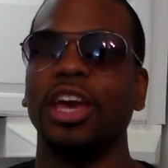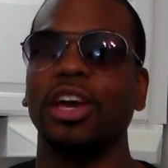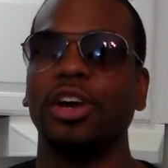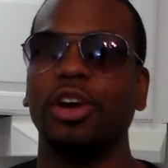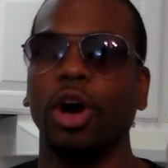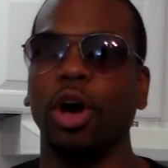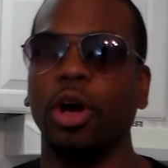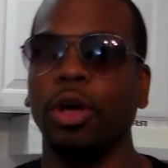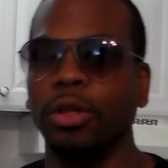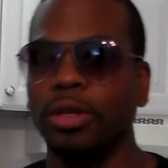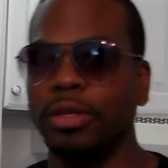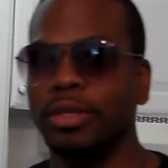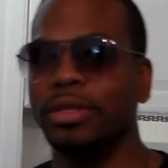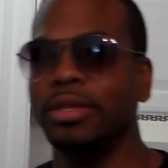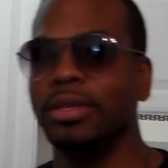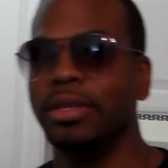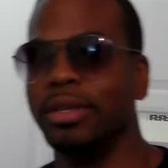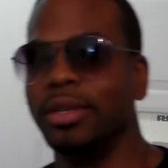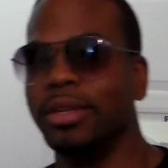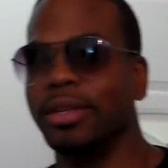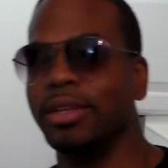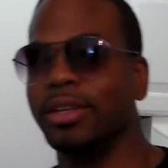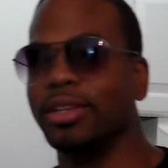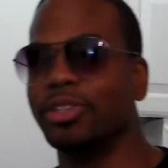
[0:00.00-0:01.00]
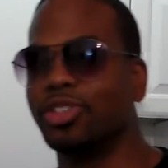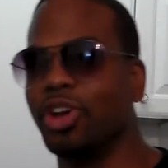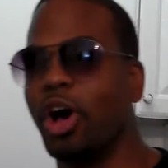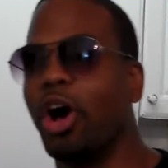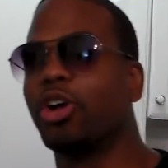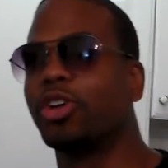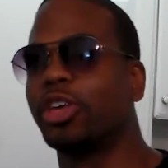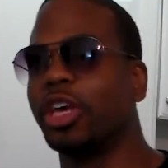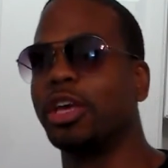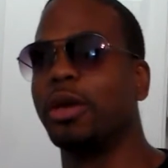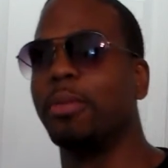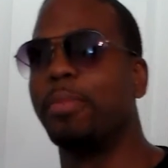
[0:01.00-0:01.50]
tinkle,
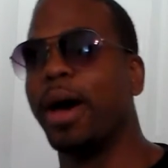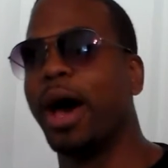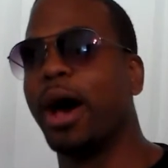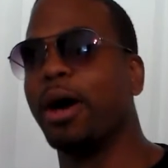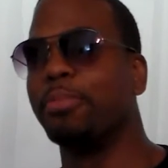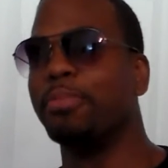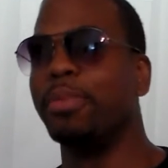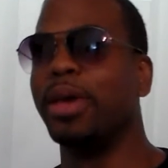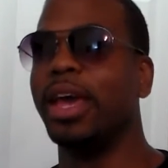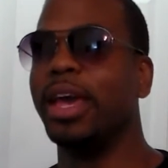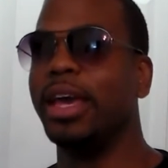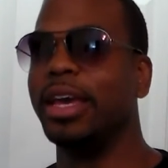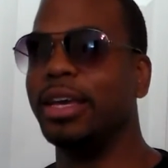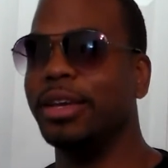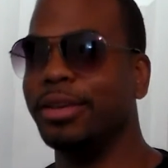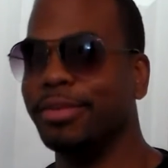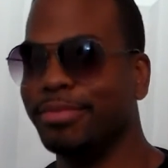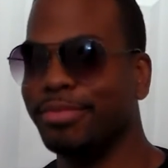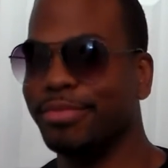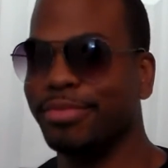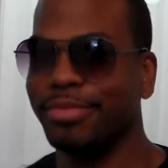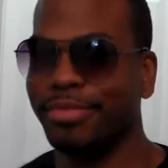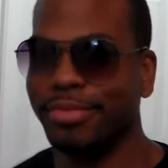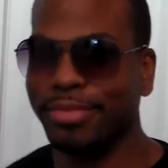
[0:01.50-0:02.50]
talking about me.